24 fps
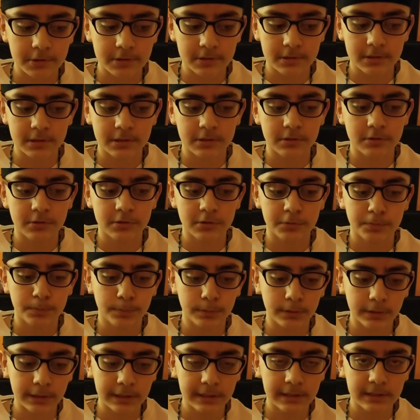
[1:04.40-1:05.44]
and sisters,
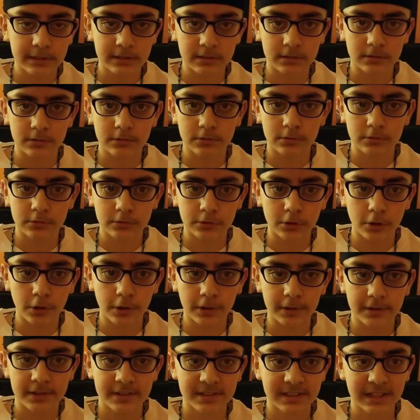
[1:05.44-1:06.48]
please
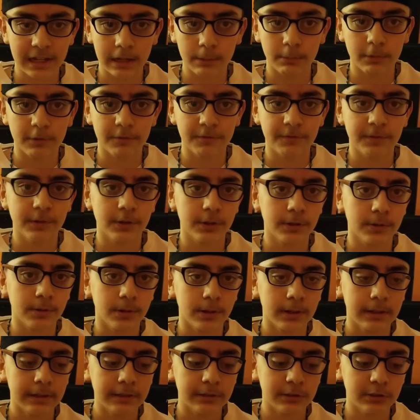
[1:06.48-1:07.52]
during this time of fear,
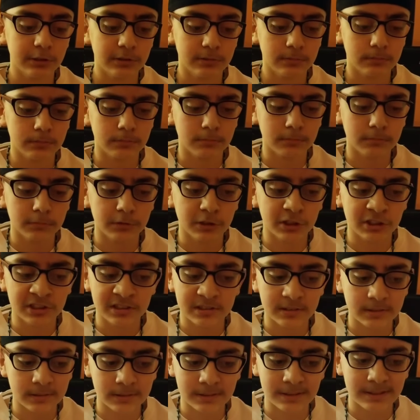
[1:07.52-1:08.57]

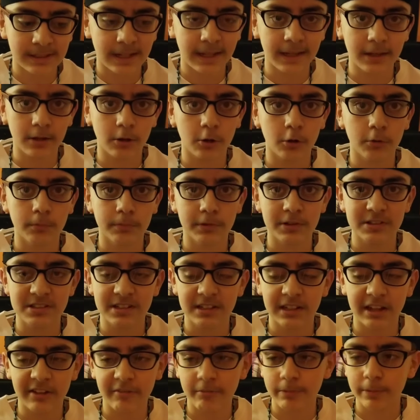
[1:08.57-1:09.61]
just stay home. There's a
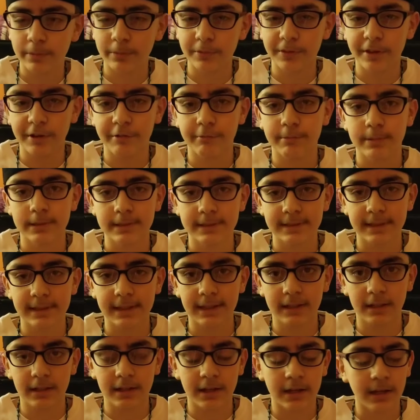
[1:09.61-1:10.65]
lot of people that have been saying
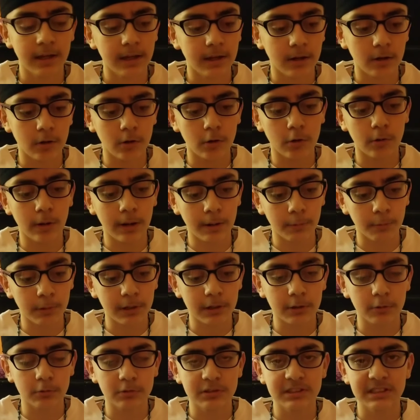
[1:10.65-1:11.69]
like, "Oh, I want to
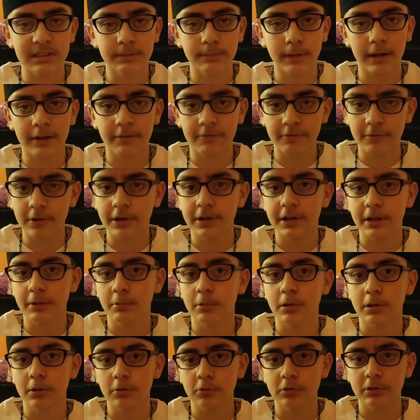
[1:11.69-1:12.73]
go see my friend. I
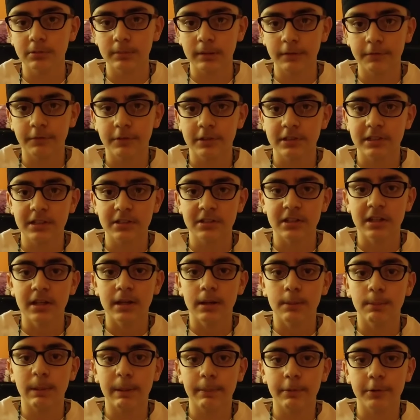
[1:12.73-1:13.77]
want to go to my friend's house."
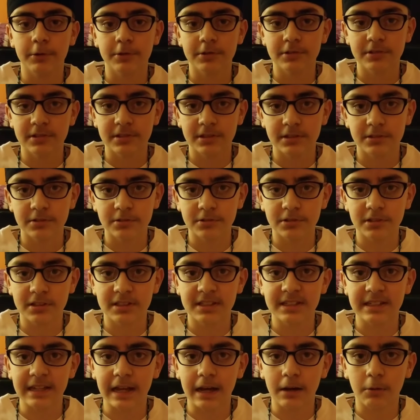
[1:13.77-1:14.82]
My brothers and sisters,
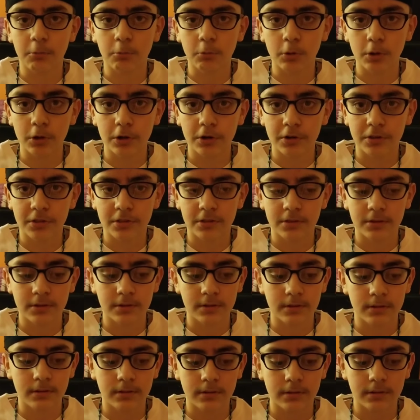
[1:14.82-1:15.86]
it's not worth
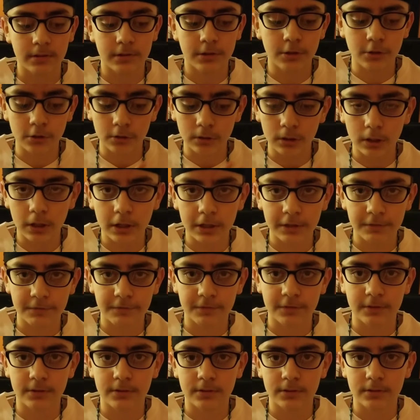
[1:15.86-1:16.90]
your
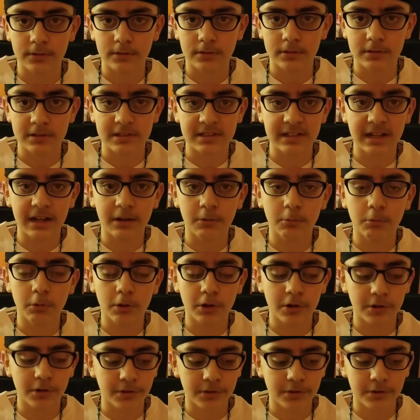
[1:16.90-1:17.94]
life. It's not
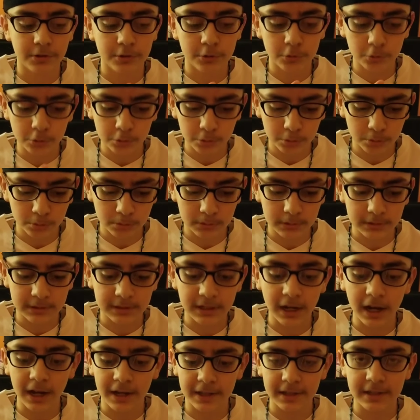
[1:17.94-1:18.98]
worth you
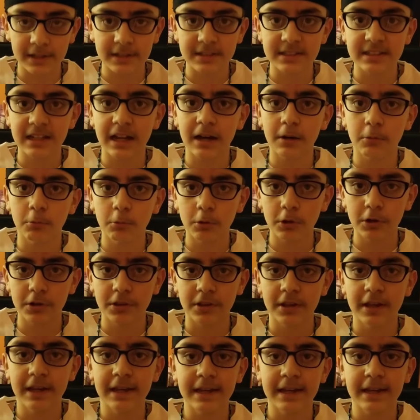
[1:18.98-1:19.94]
dying. It's not worth